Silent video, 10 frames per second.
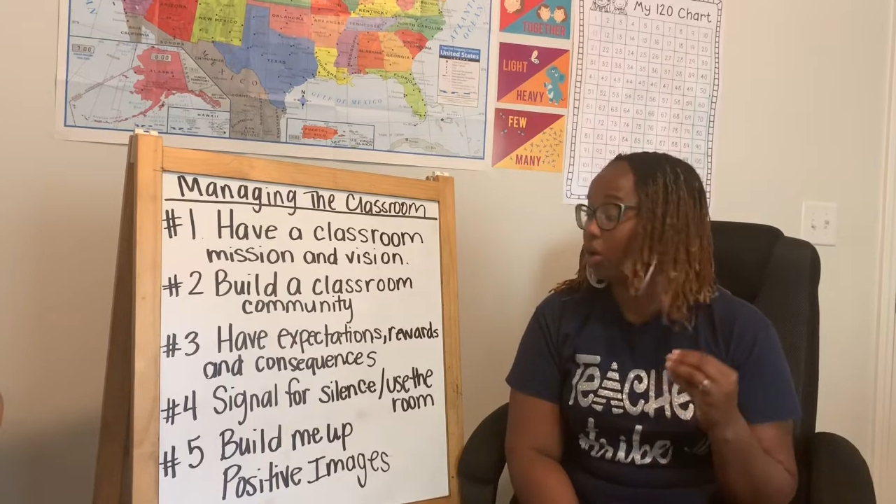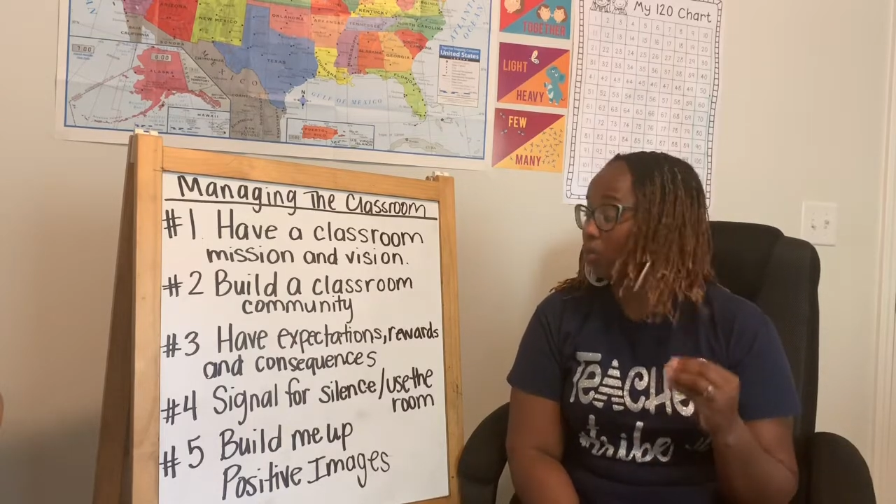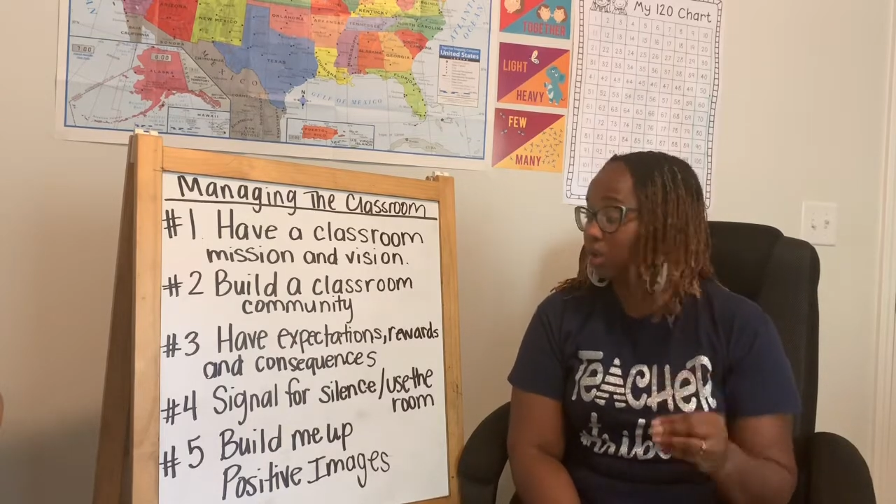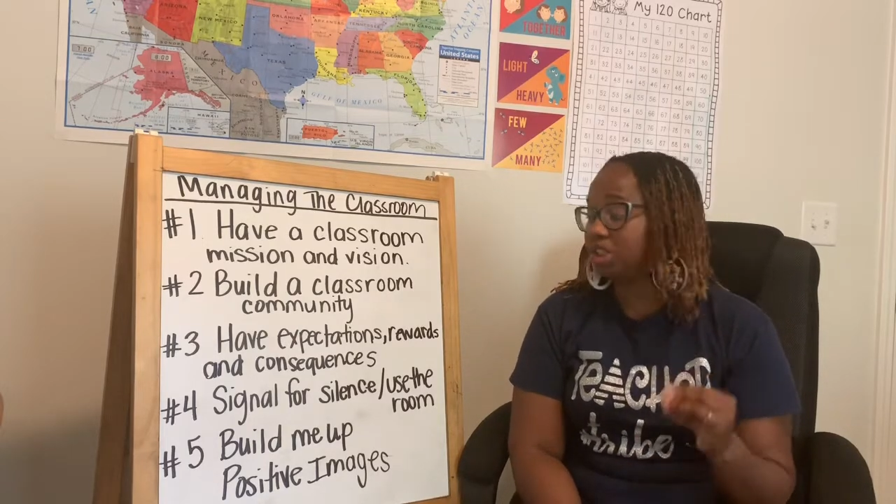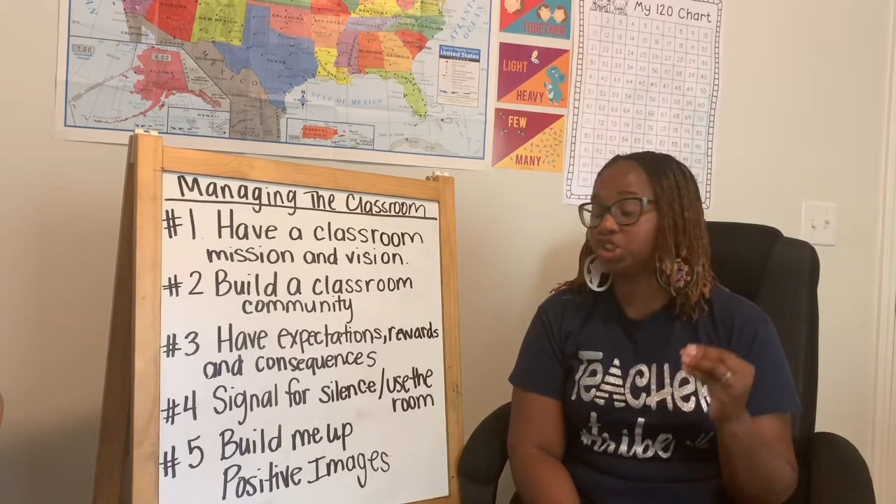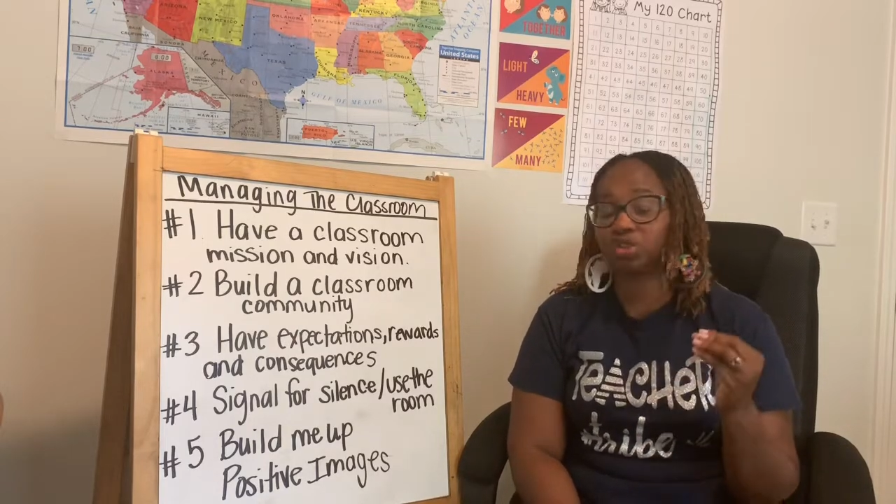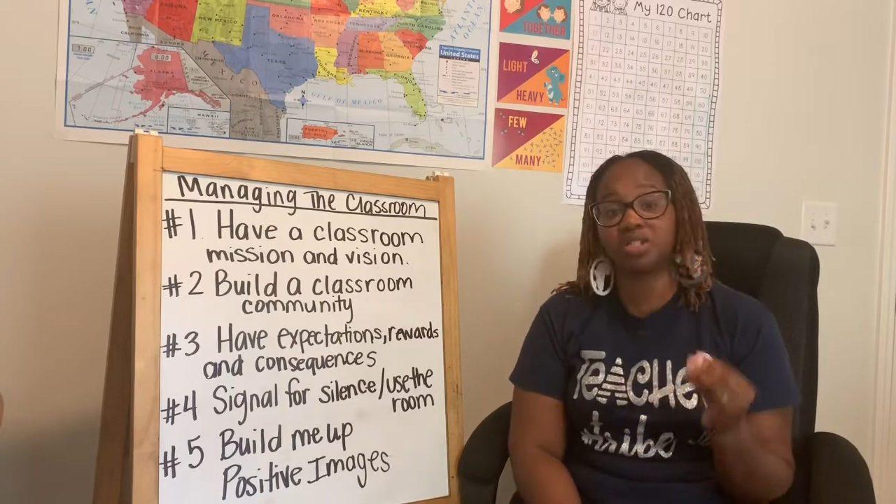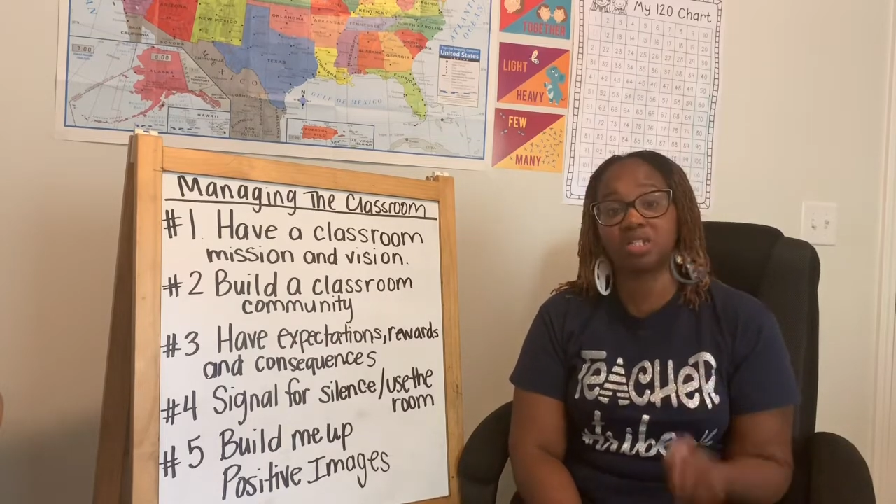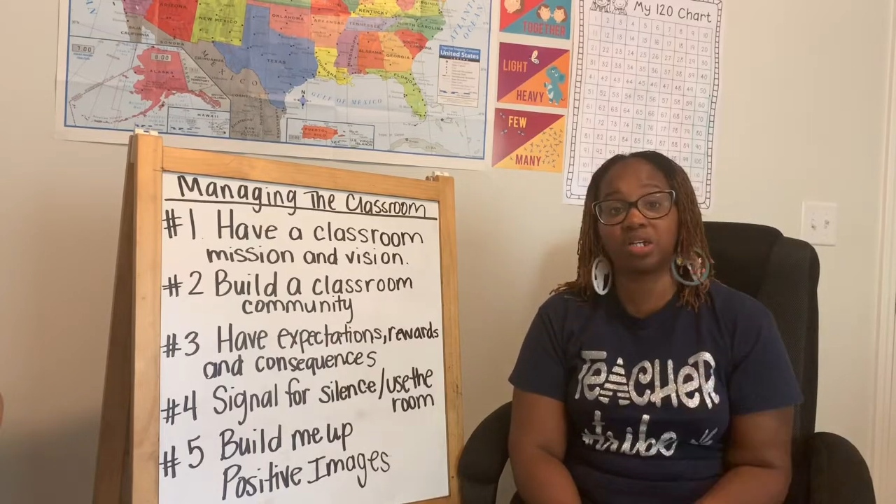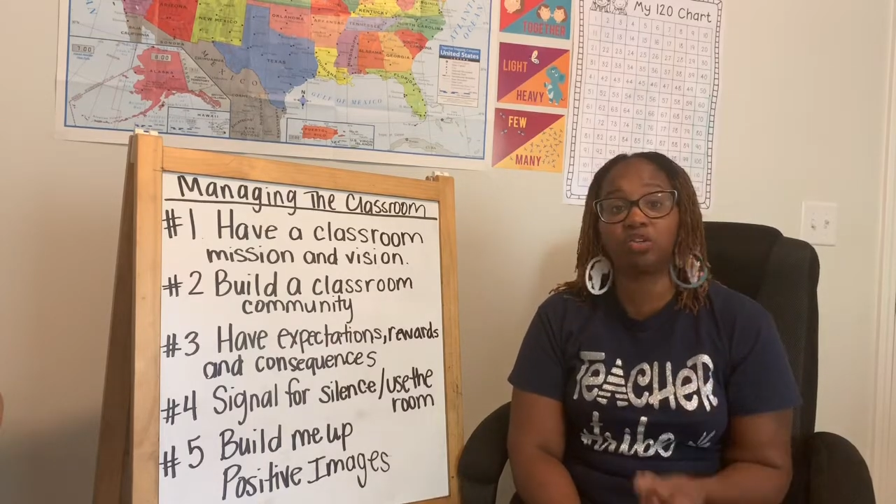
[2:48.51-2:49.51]
What is your
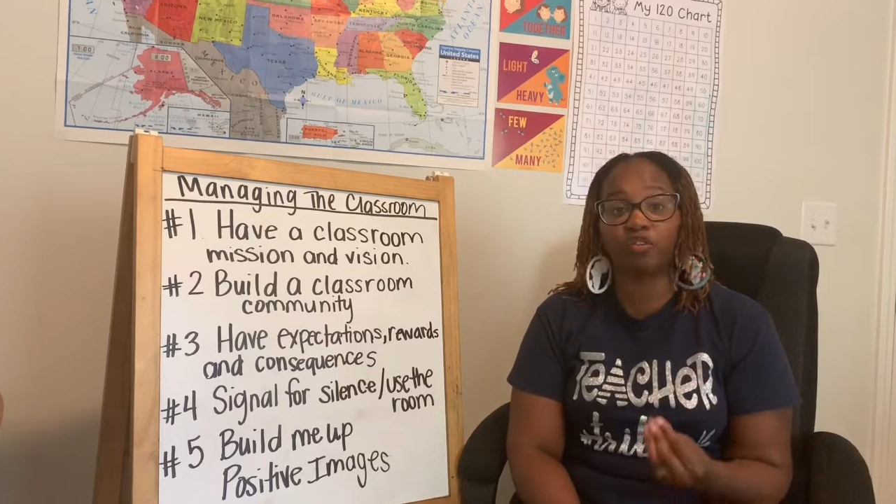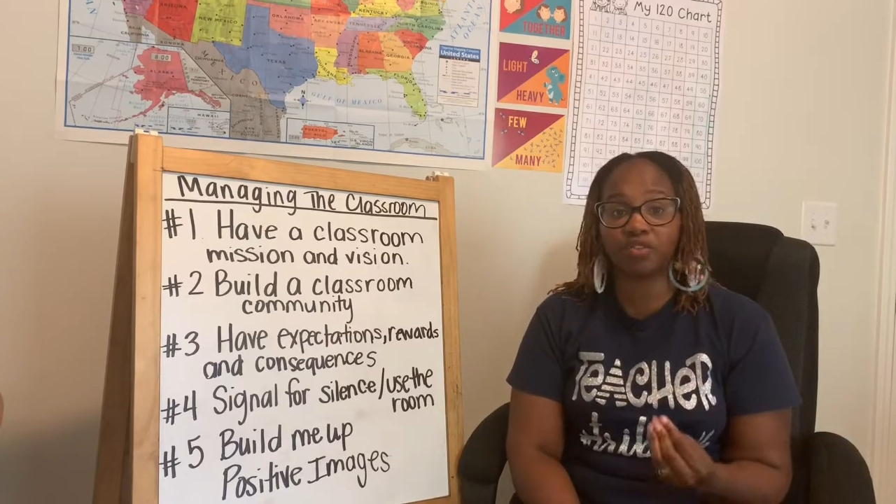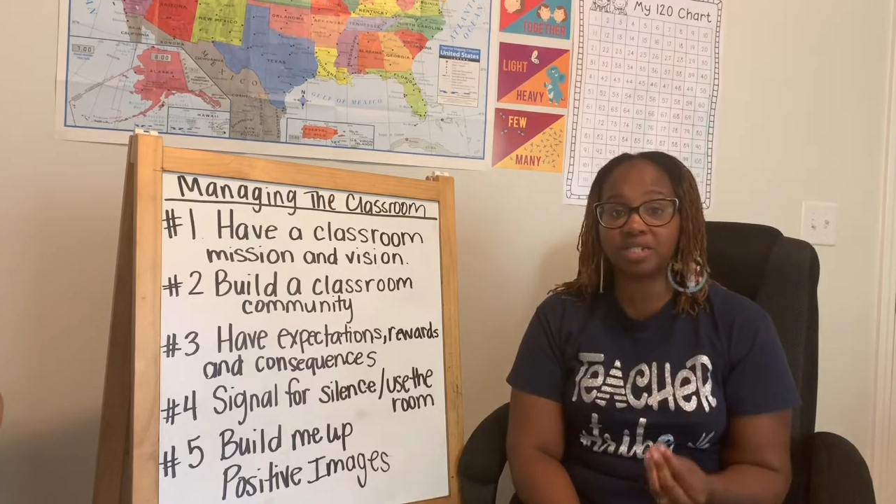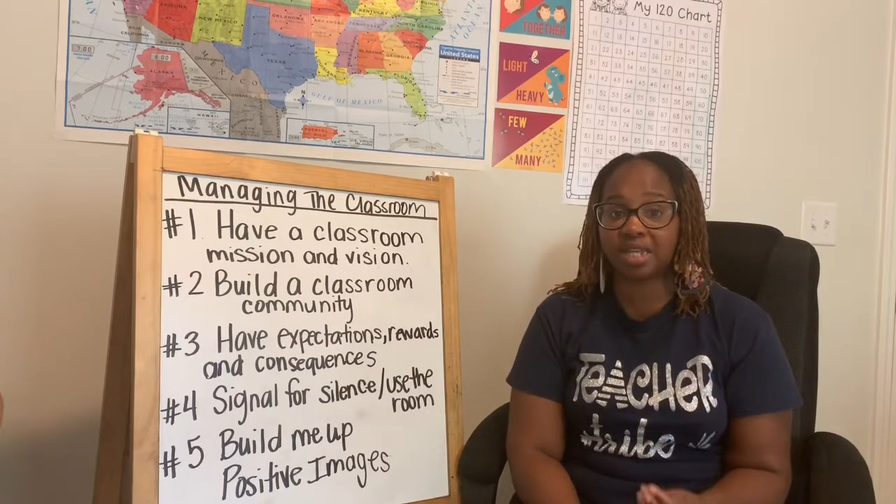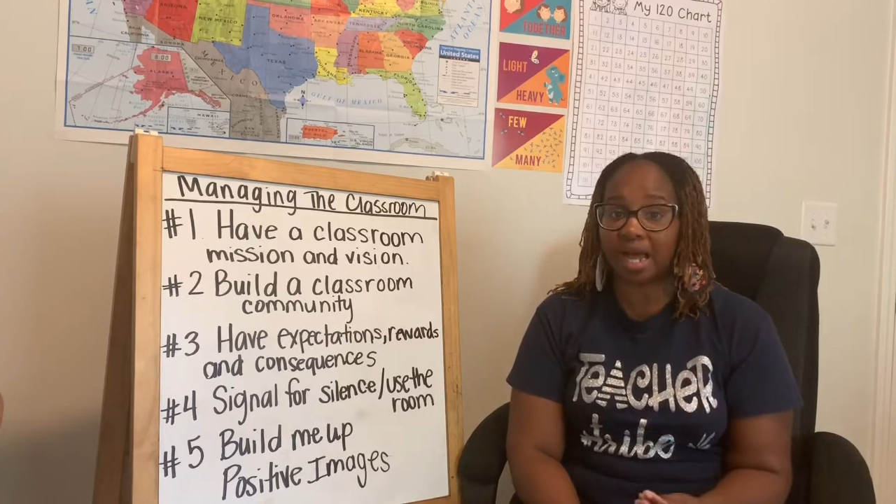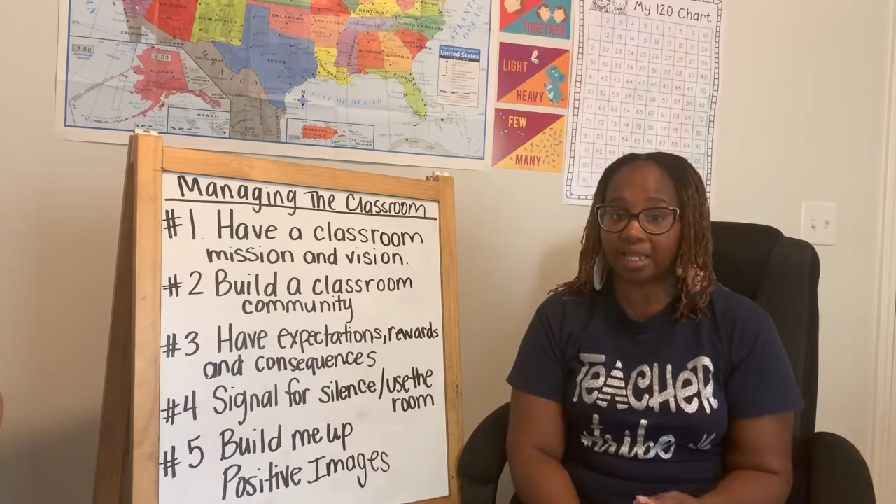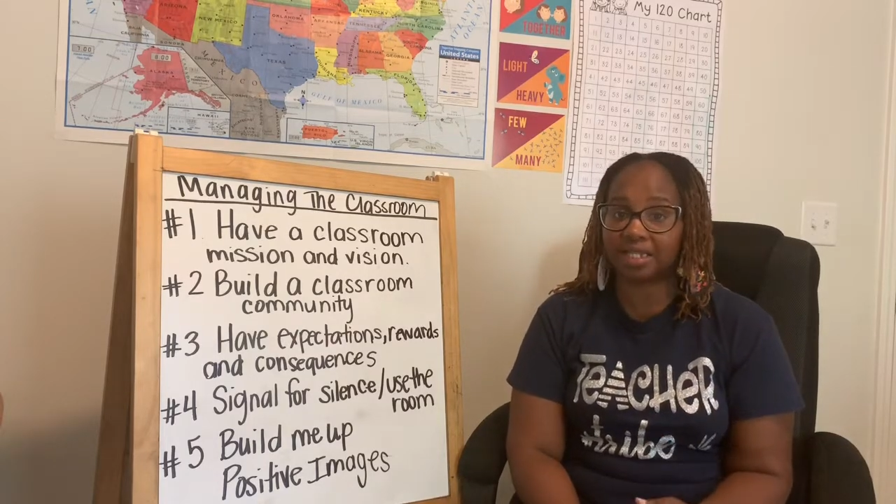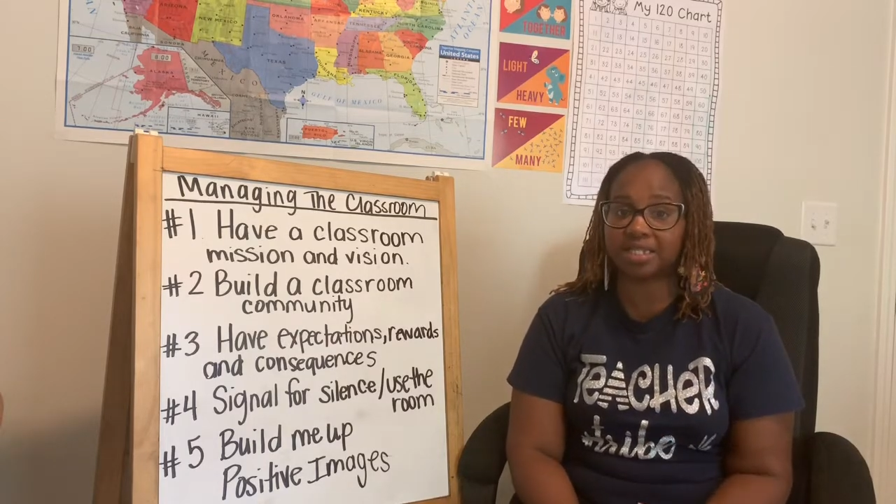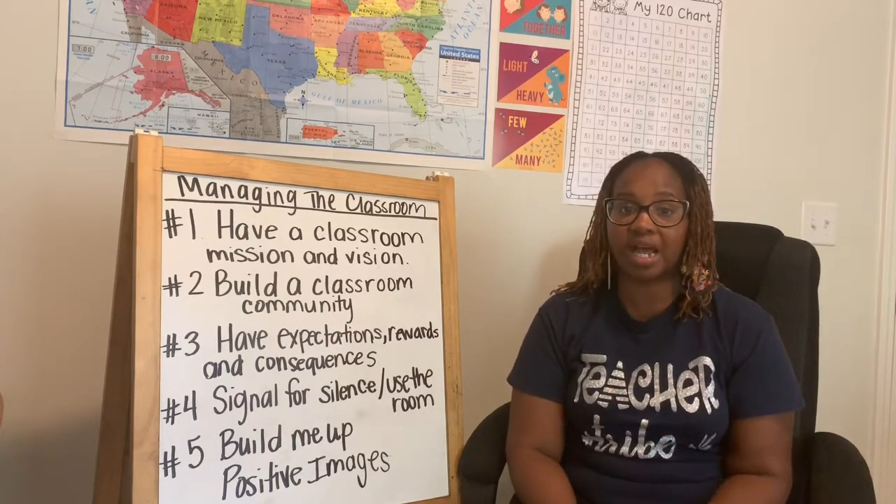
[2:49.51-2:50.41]
signal for silence?